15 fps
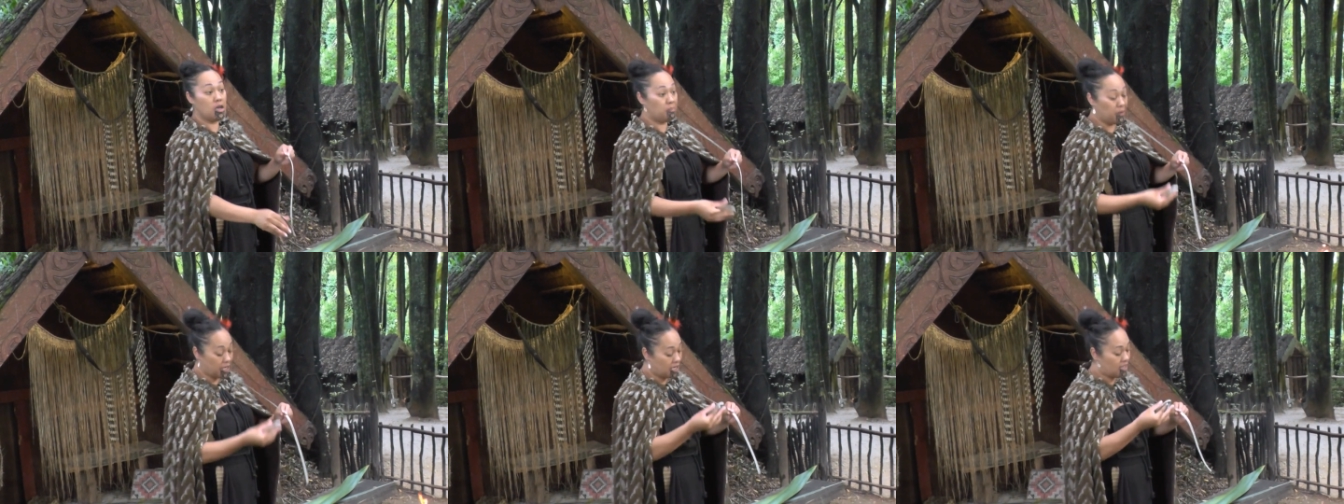
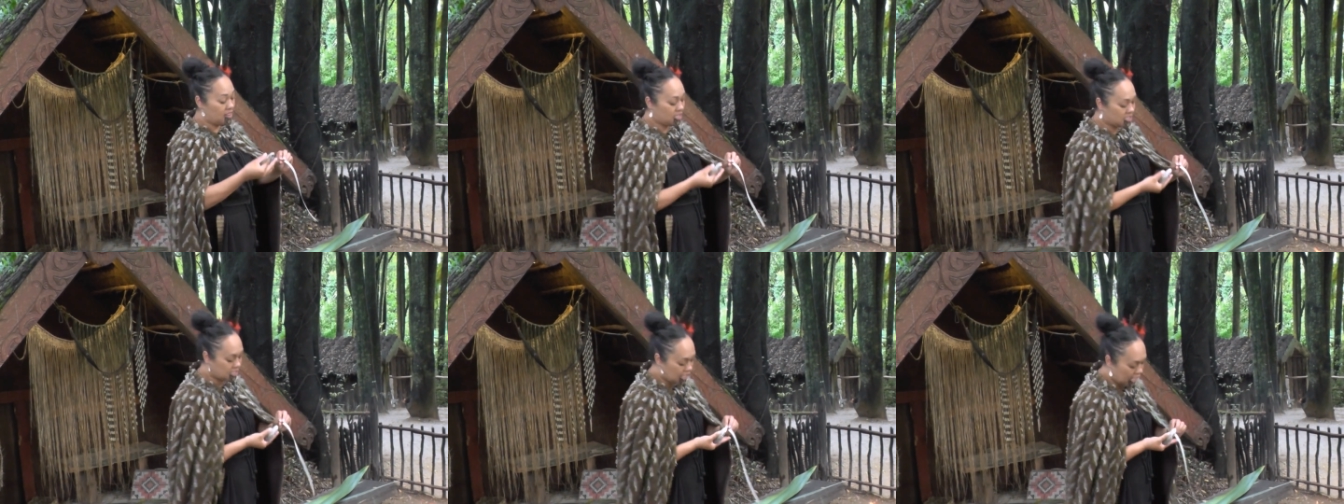But in
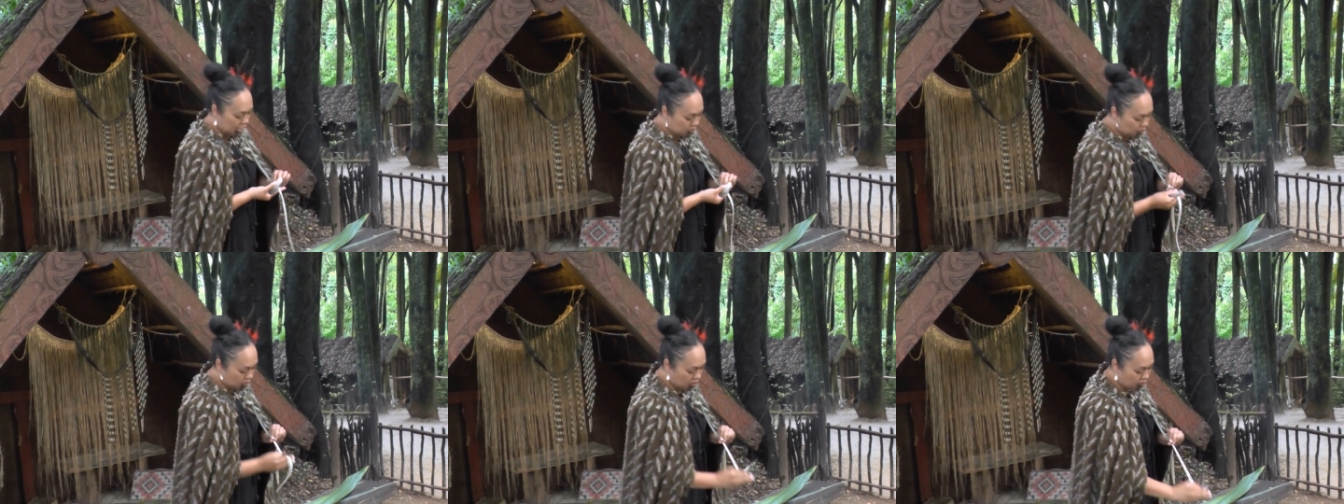this
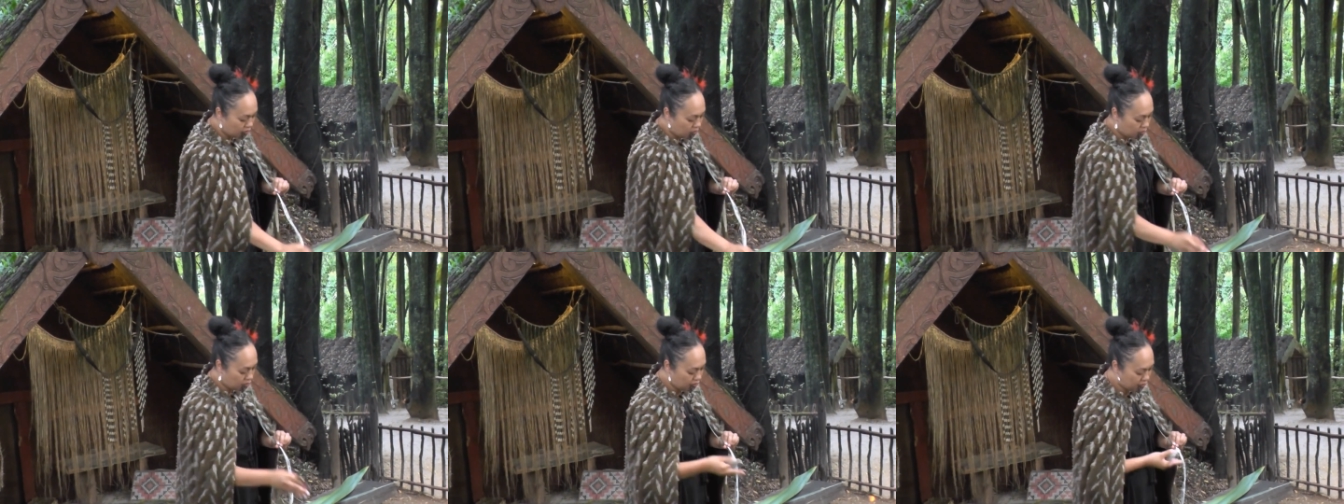case, we're going to
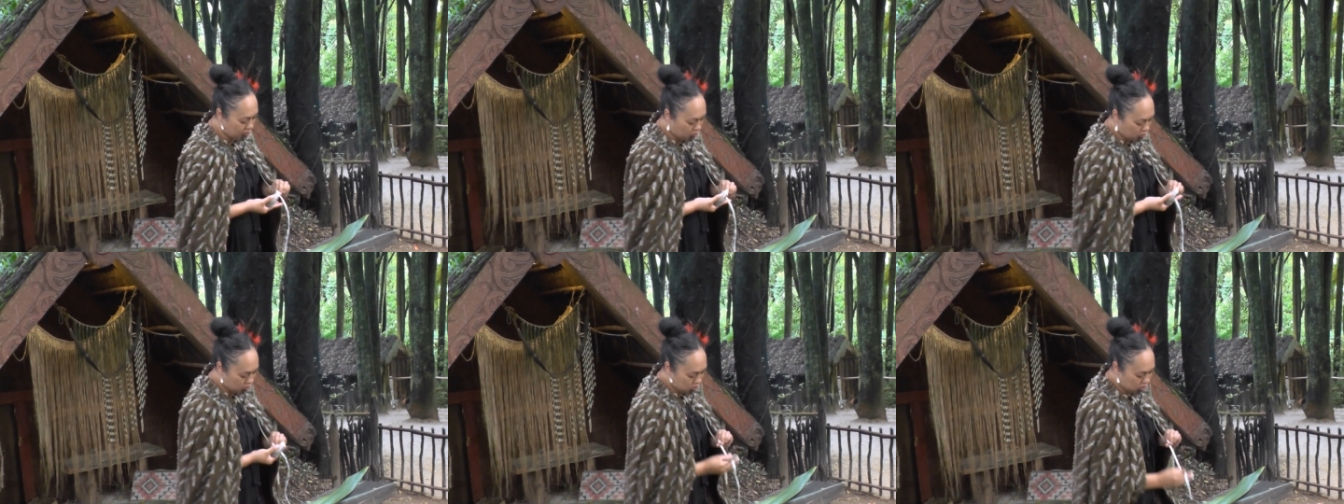remove it
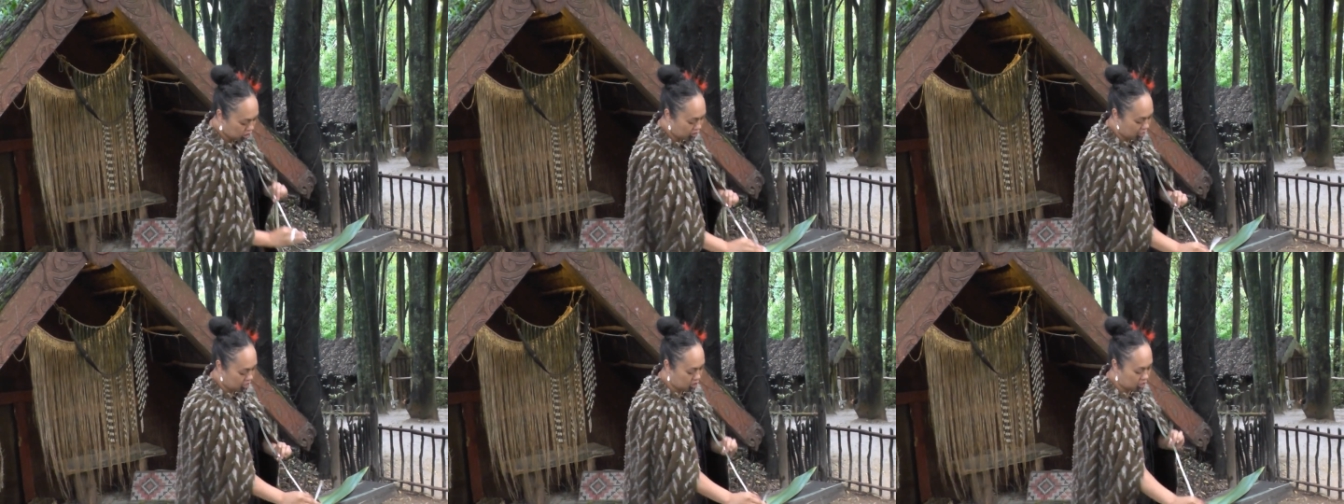all so
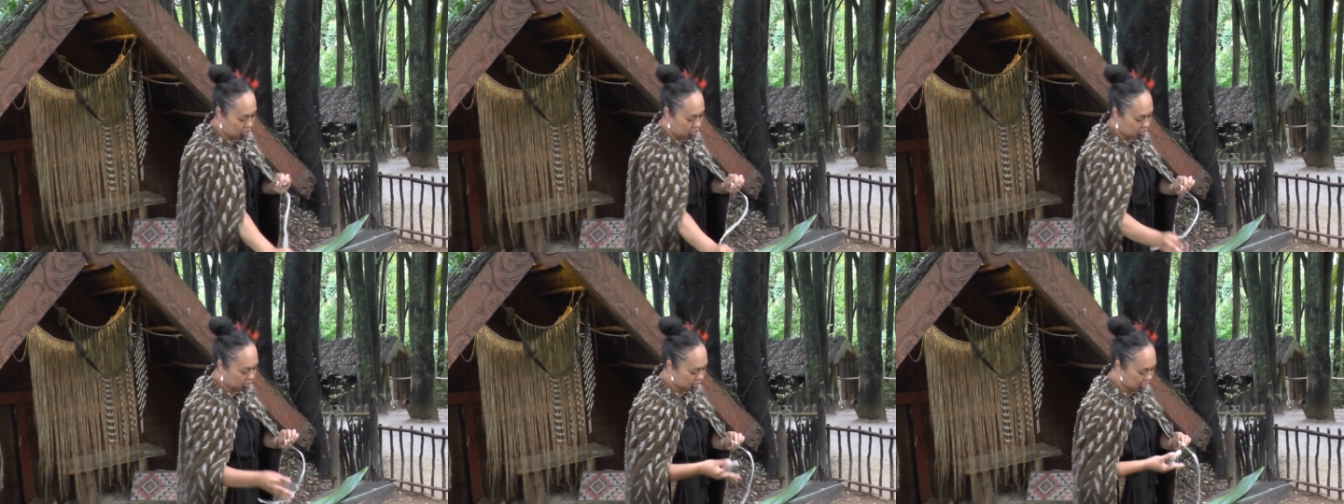that you
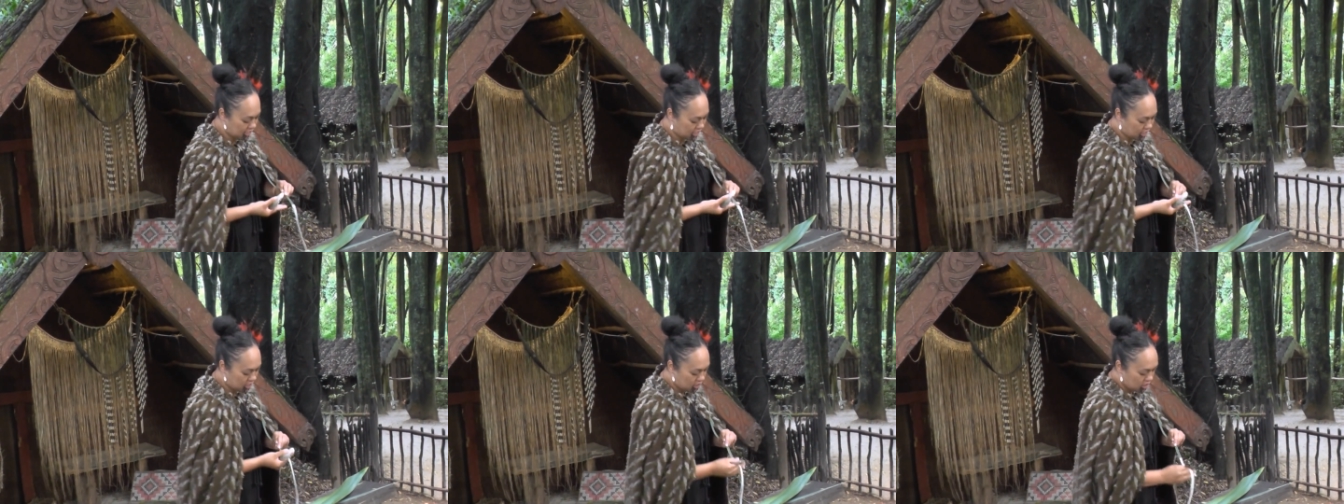can see
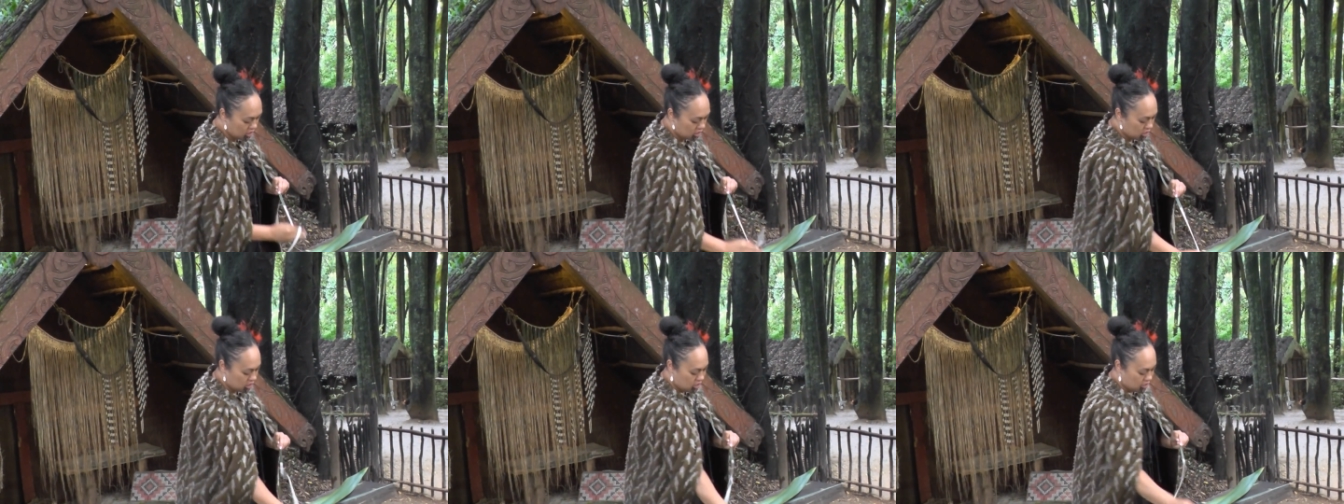
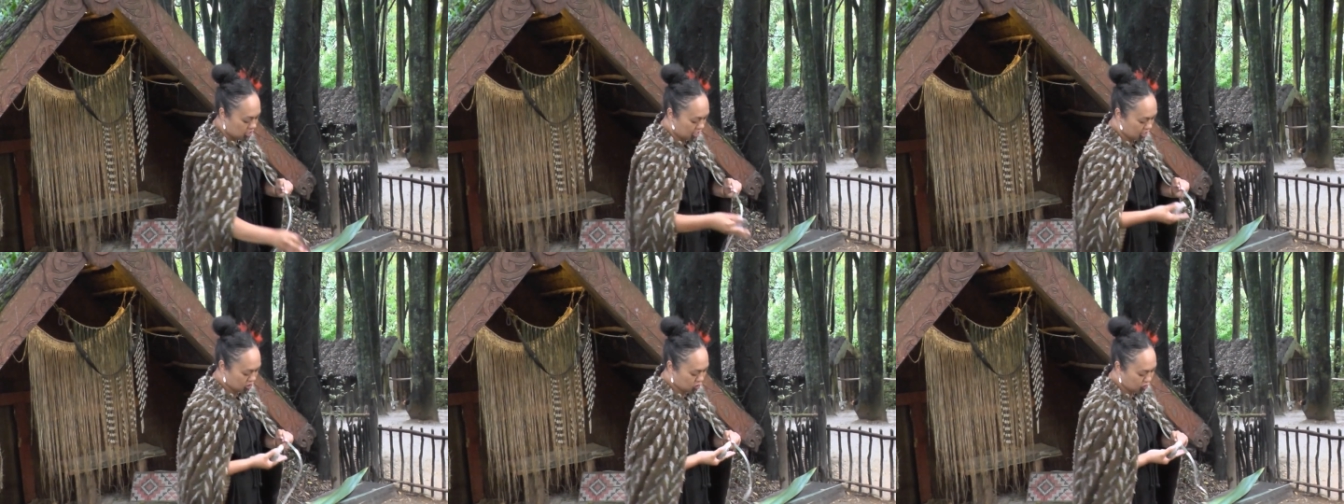the
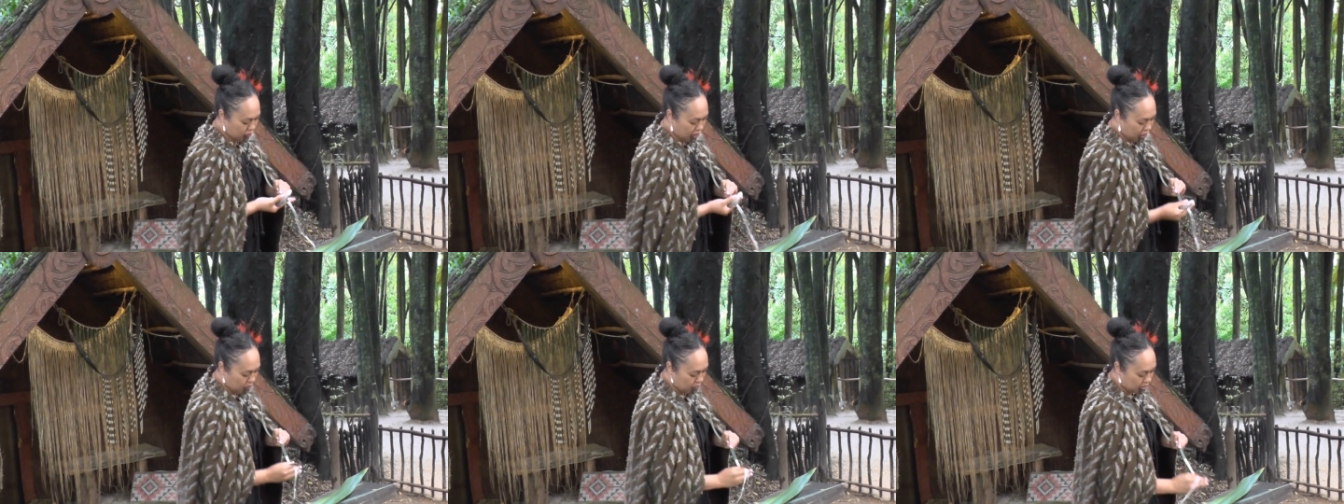actual
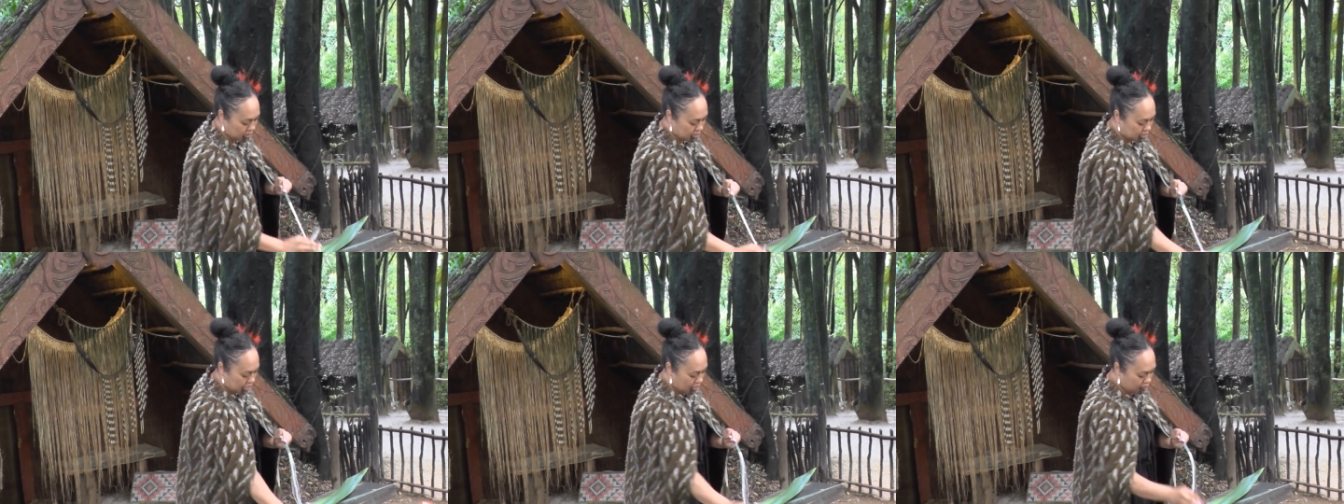fibre
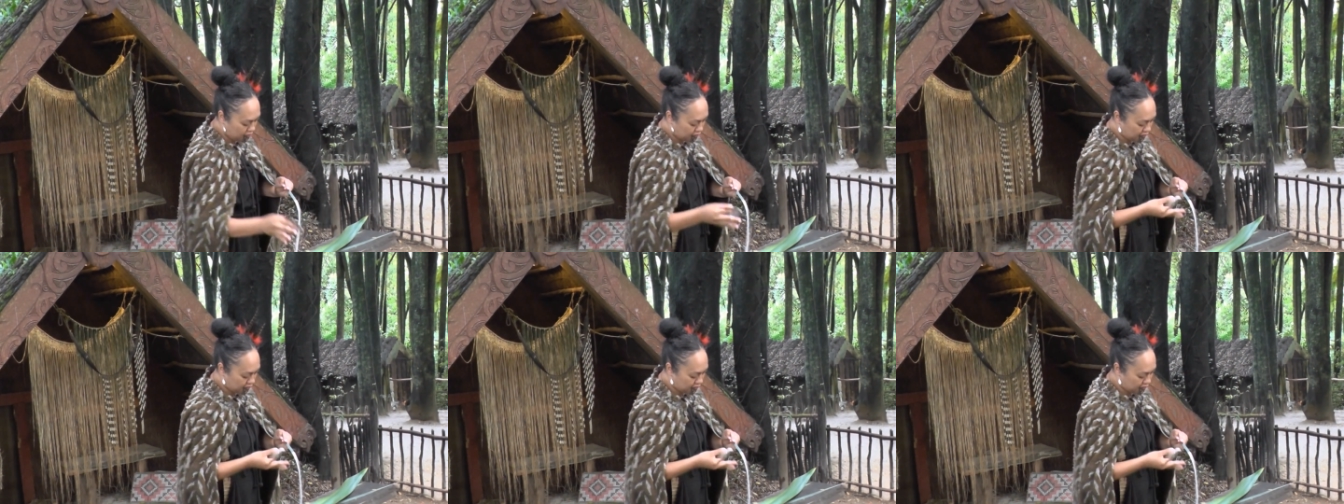itself.